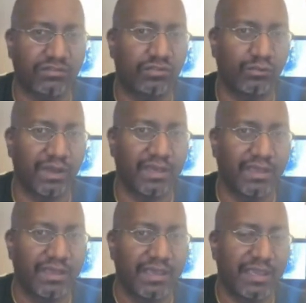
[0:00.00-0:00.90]
to it
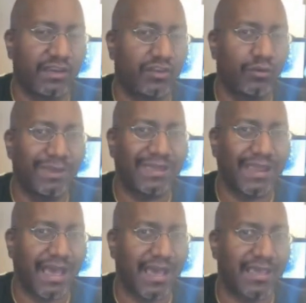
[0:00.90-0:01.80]
in human
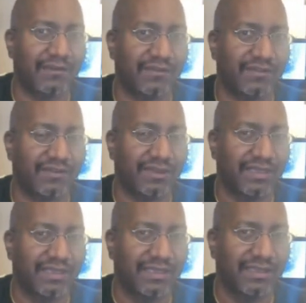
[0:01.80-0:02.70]
lives.
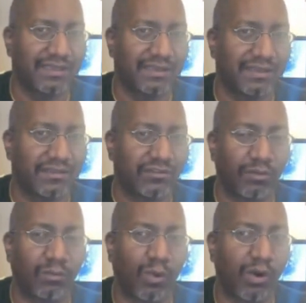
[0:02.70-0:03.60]
So
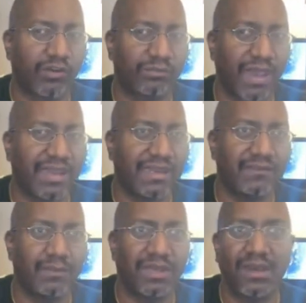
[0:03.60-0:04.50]
wars might
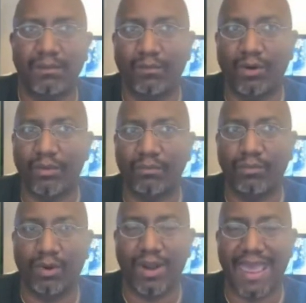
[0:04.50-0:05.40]
even become
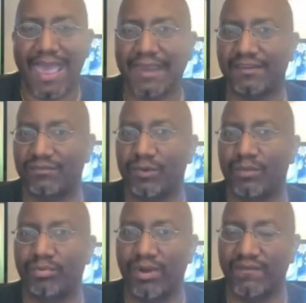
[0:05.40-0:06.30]
more active, more
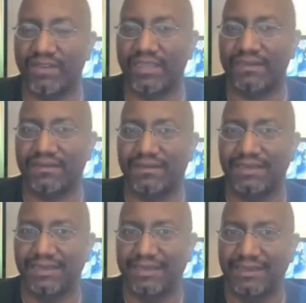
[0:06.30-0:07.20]
prevalent,
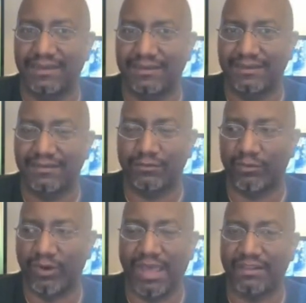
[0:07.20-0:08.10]
because
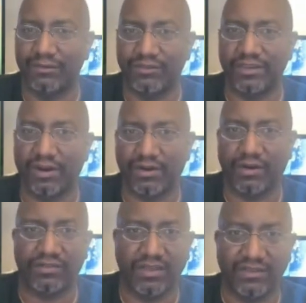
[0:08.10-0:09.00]
we're not losing
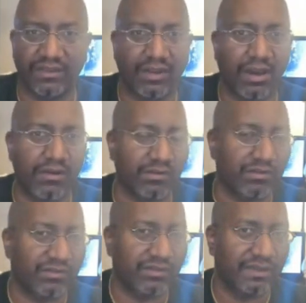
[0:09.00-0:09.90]
our sons and
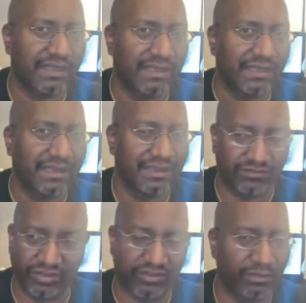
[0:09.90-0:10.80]
daughters.
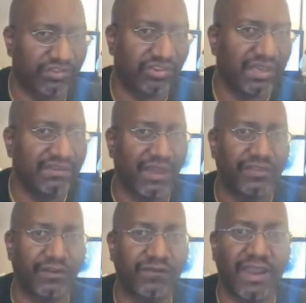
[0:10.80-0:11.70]
It's just machines
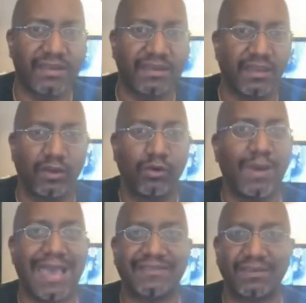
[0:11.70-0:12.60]
out there fighting. Who
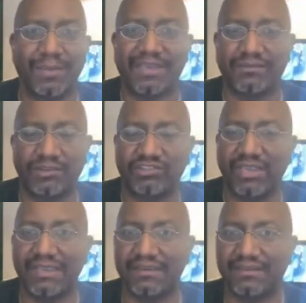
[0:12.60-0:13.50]
has the best
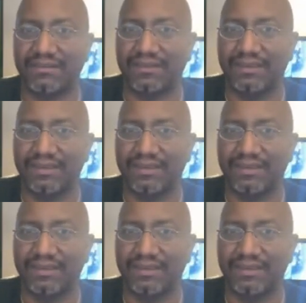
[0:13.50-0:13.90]
machines?